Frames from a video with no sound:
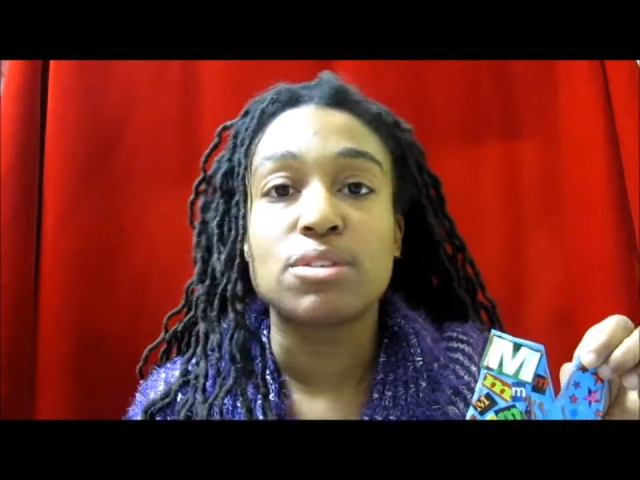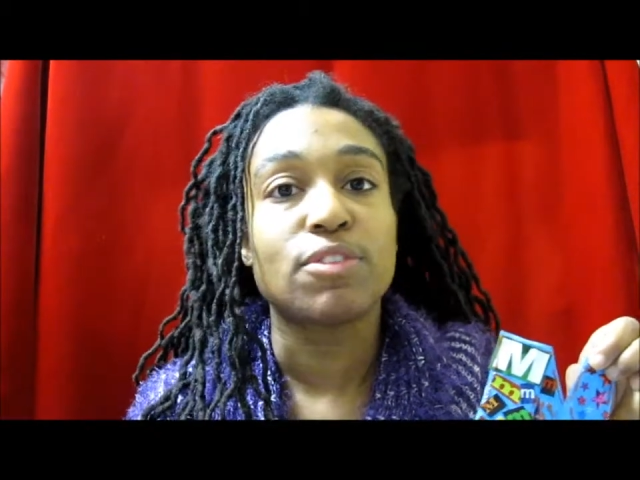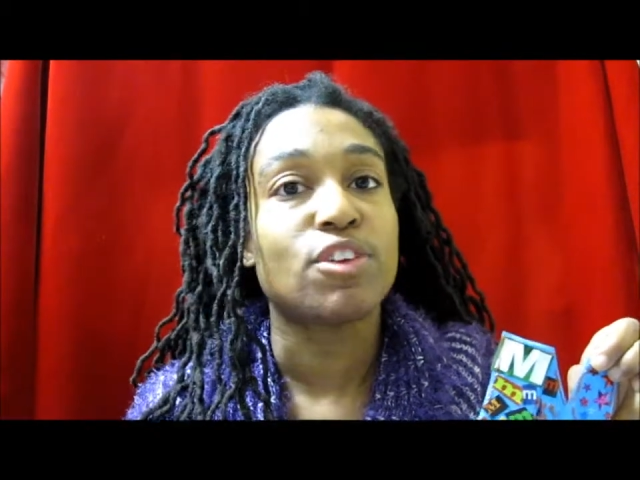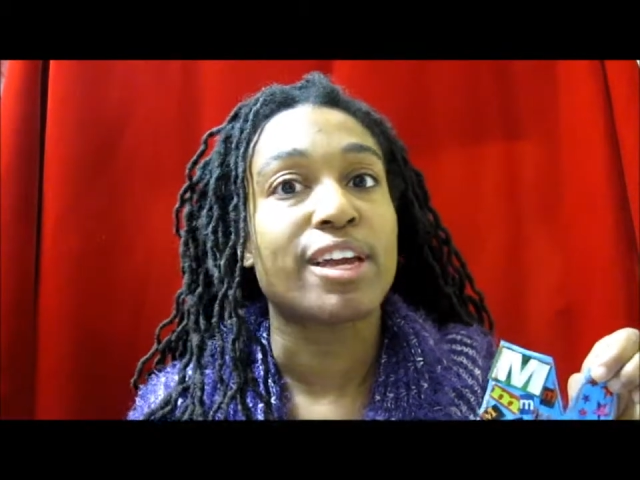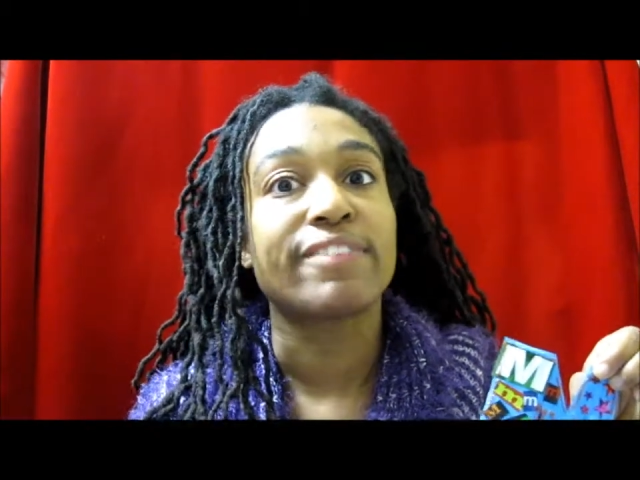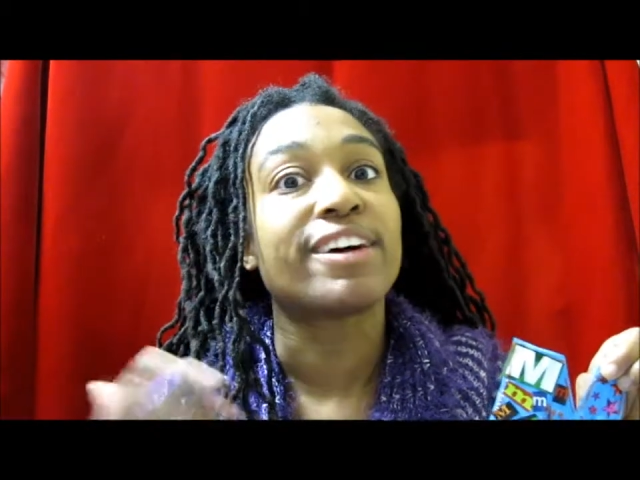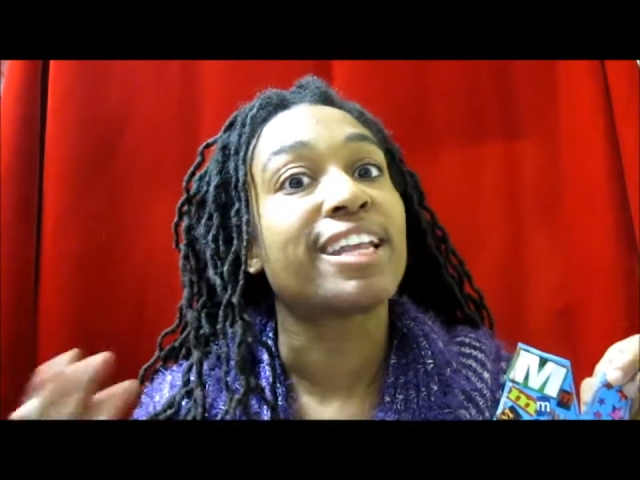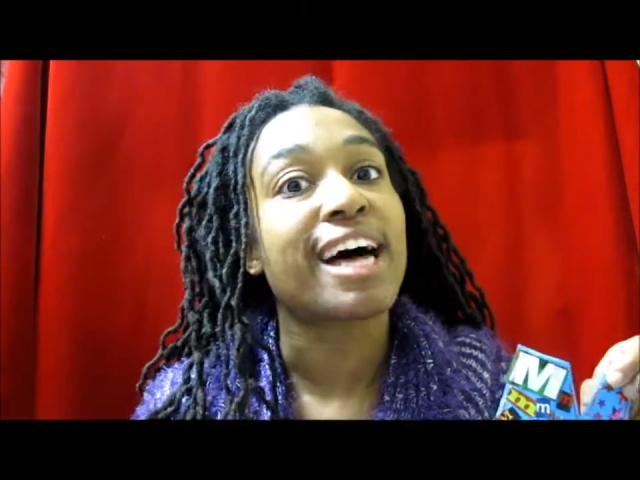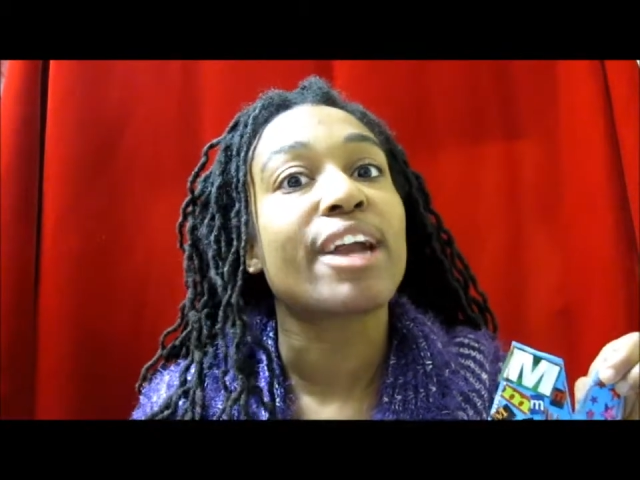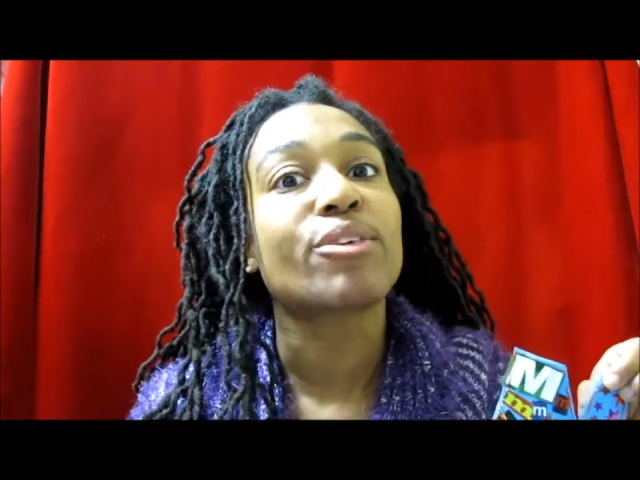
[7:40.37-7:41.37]
if you have a
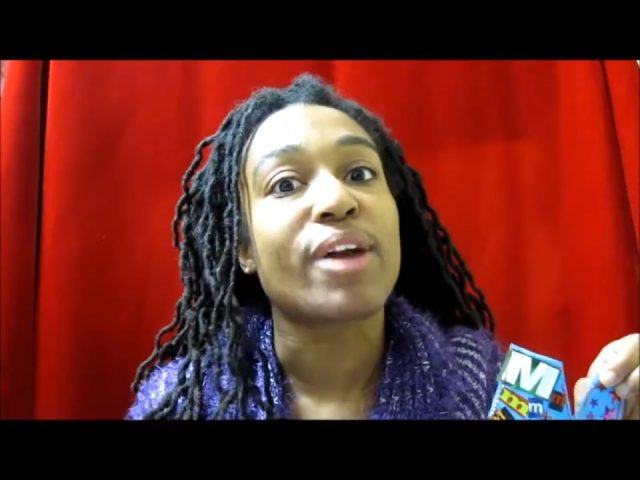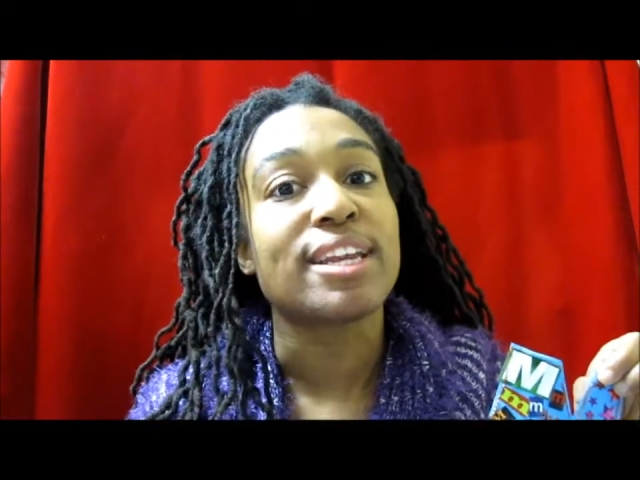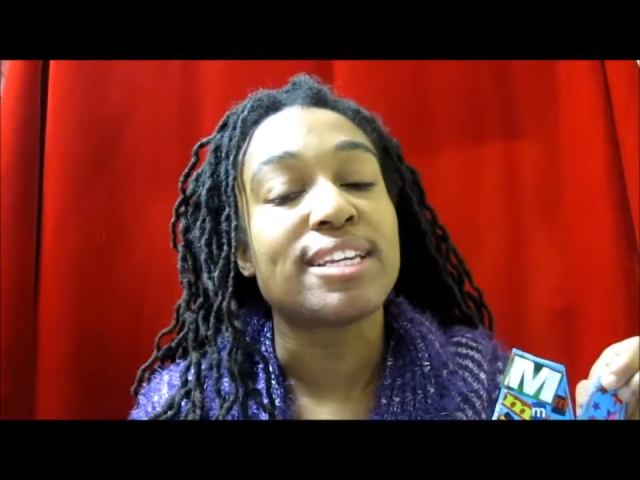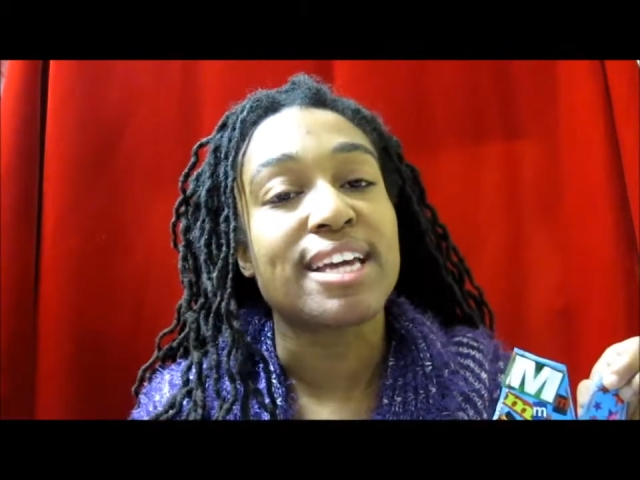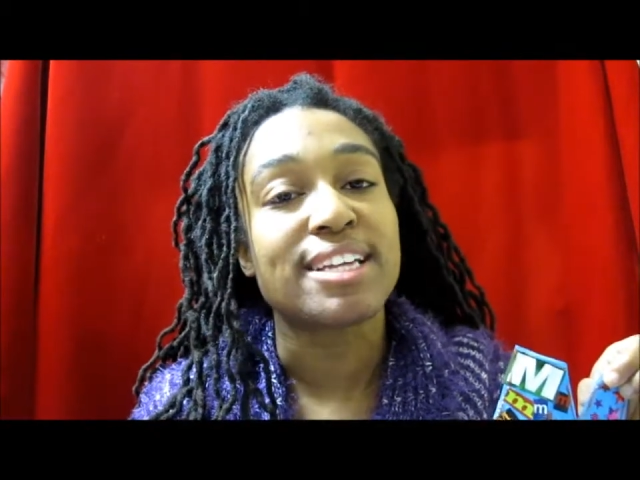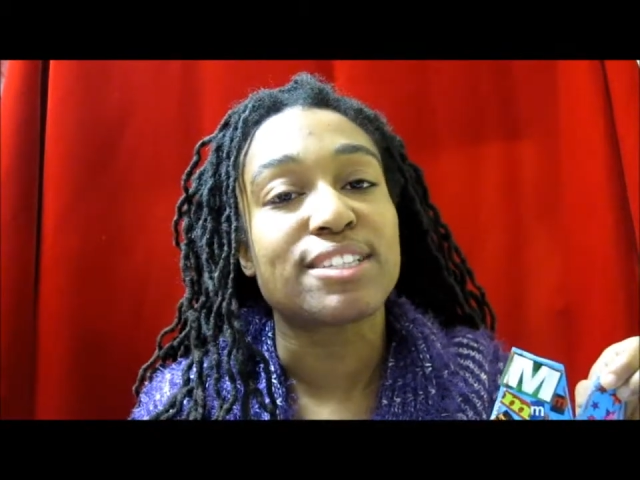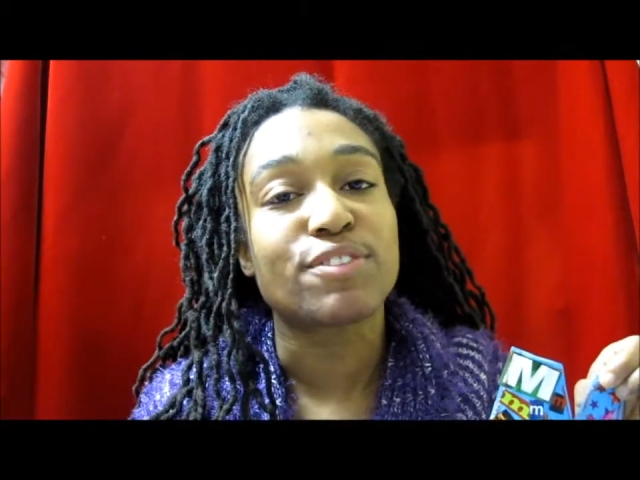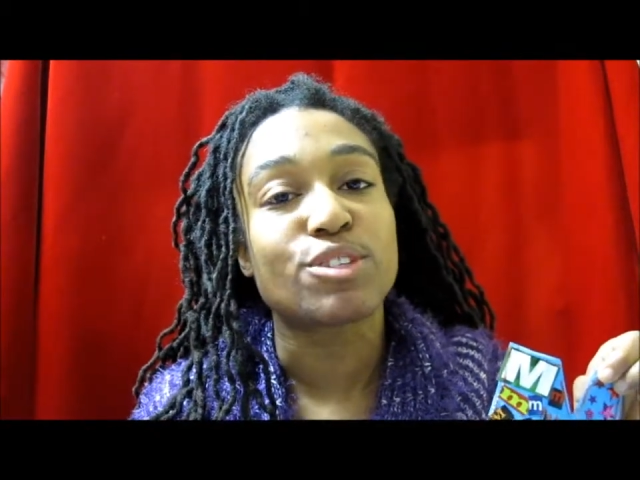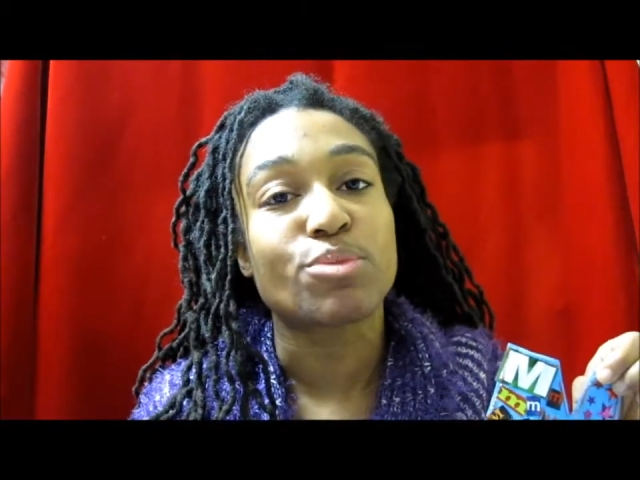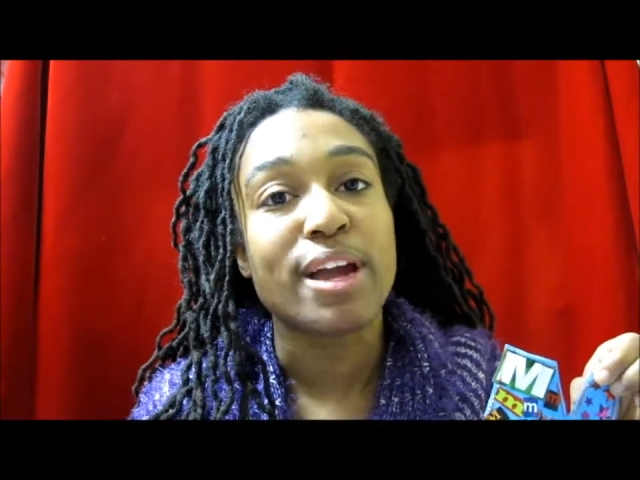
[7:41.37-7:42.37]
lot of rainy days, if
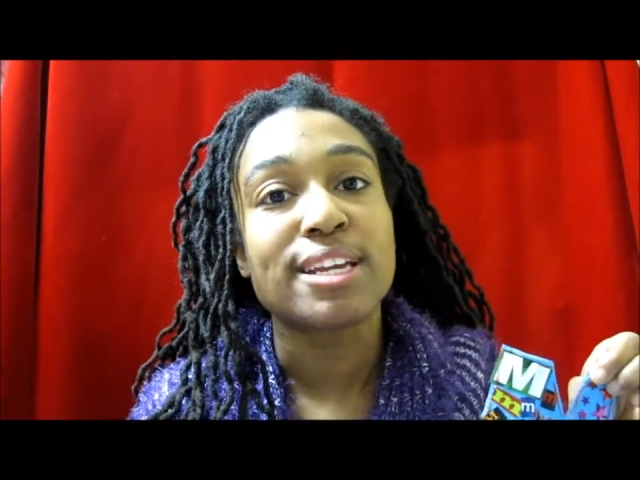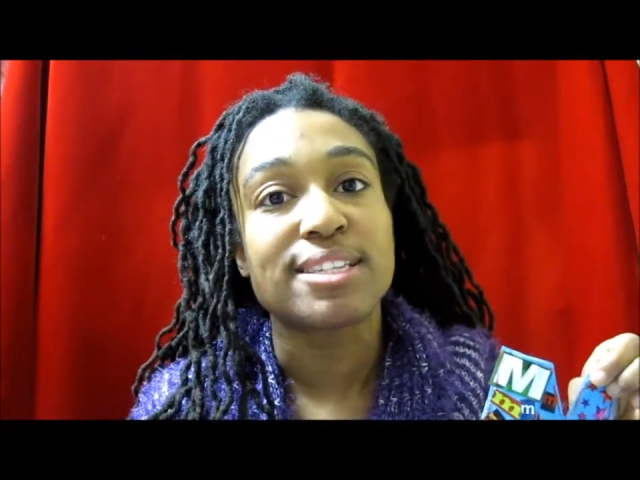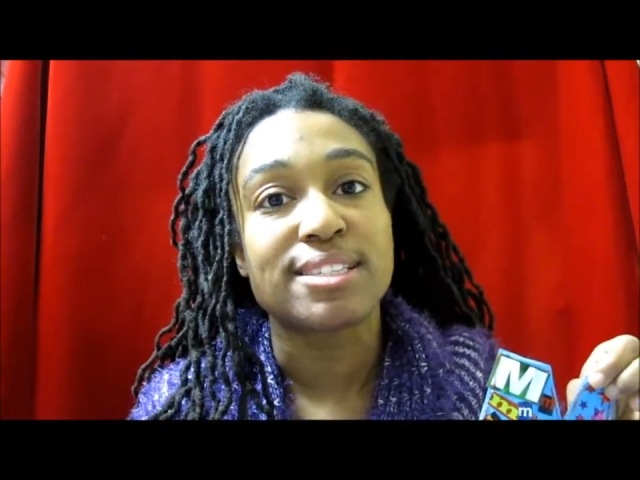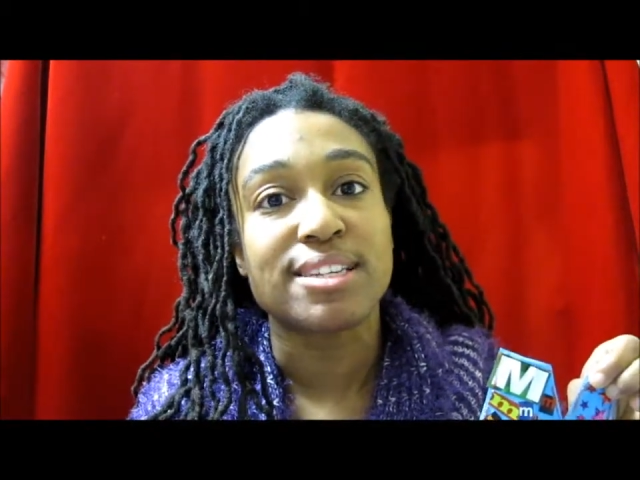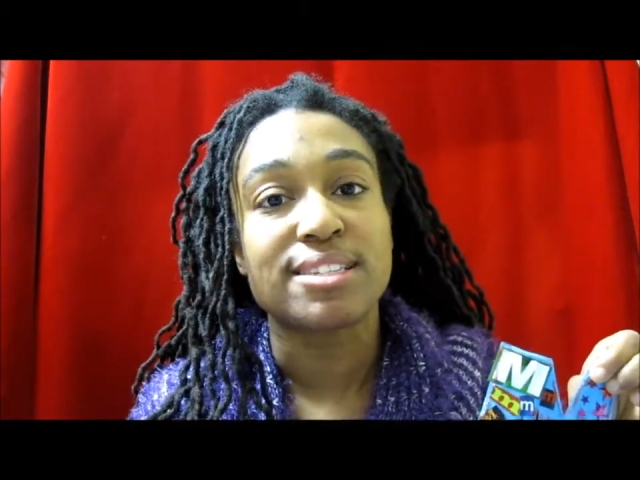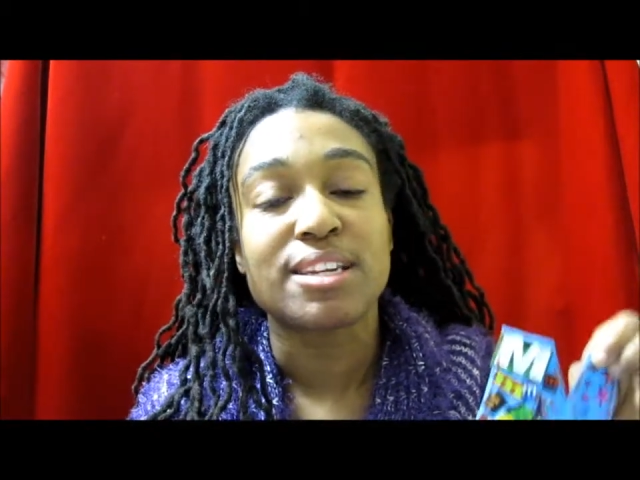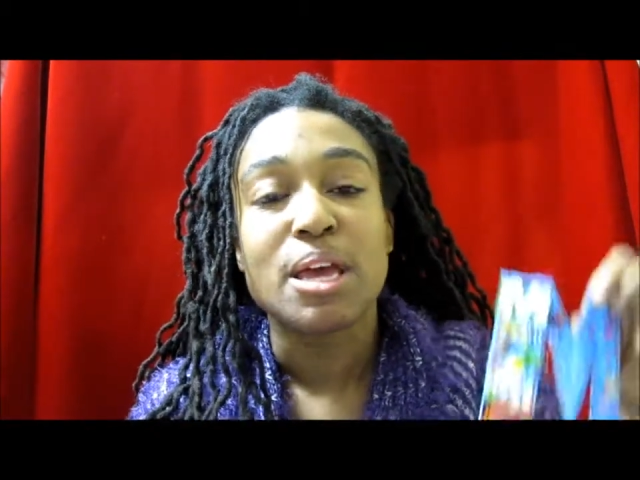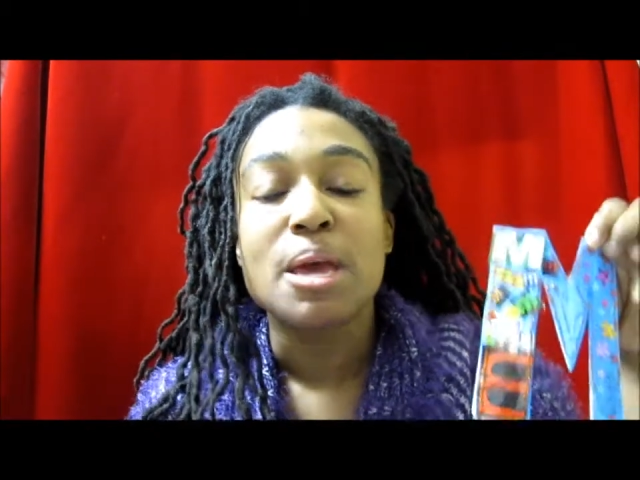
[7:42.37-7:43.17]
it's rainy season,